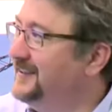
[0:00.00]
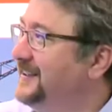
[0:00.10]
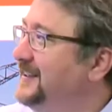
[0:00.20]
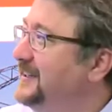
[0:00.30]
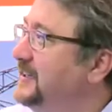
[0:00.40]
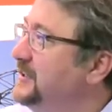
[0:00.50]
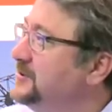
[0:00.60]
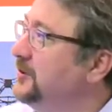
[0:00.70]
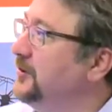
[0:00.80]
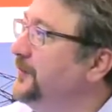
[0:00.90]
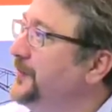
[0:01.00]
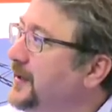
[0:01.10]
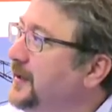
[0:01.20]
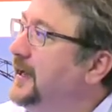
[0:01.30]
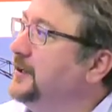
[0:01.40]

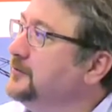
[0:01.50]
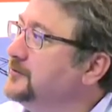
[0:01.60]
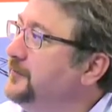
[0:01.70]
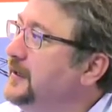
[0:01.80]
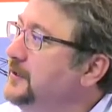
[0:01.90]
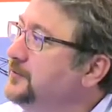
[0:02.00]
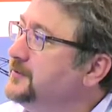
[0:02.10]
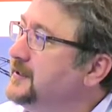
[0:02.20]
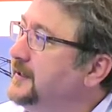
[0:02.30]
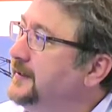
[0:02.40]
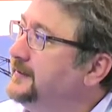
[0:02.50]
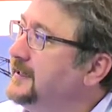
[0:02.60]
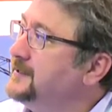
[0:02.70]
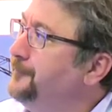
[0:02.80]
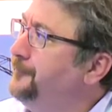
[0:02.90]
And also we use
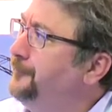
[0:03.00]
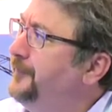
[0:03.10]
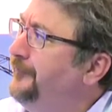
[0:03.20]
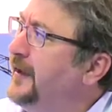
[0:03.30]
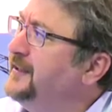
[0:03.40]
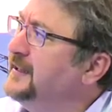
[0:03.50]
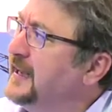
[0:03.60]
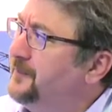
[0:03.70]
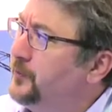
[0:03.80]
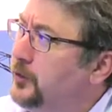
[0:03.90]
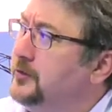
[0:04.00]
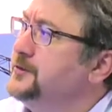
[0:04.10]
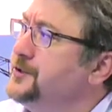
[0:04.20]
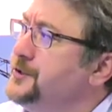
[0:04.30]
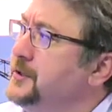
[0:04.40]
this weighting
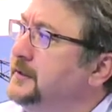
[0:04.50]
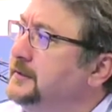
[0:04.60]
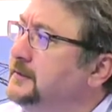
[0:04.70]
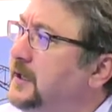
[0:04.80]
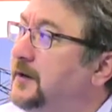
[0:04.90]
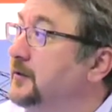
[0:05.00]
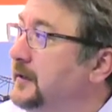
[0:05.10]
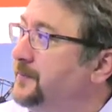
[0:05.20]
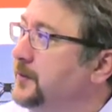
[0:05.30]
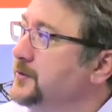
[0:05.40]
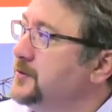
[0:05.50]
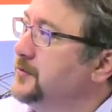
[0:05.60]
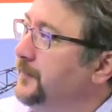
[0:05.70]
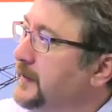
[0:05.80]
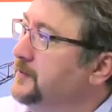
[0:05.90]
approach, our approach,
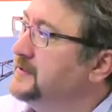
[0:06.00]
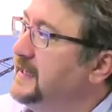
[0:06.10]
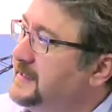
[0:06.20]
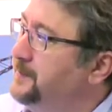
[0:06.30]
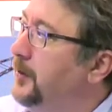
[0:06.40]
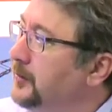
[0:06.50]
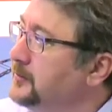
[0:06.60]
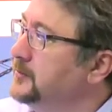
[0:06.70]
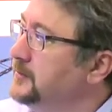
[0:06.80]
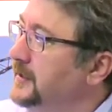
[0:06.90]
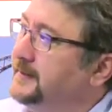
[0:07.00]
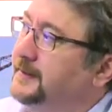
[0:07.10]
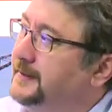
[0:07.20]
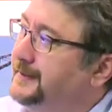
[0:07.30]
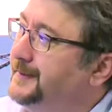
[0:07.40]
so we use less poles,
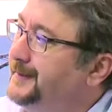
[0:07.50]
and